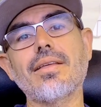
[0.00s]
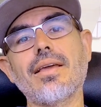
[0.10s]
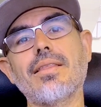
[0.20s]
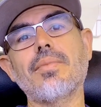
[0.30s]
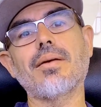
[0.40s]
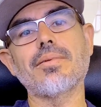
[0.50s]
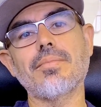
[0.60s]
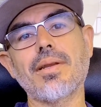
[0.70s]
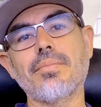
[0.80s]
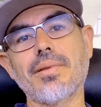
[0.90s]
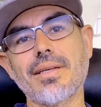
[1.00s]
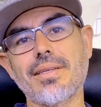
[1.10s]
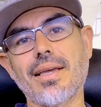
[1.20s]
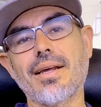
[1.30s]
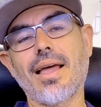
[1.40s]
and to be able to manipulate
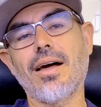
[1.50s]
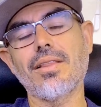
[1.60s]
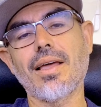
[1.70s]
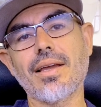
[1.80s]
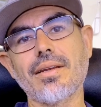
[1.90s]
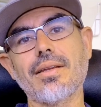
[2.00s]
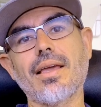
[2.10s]
data online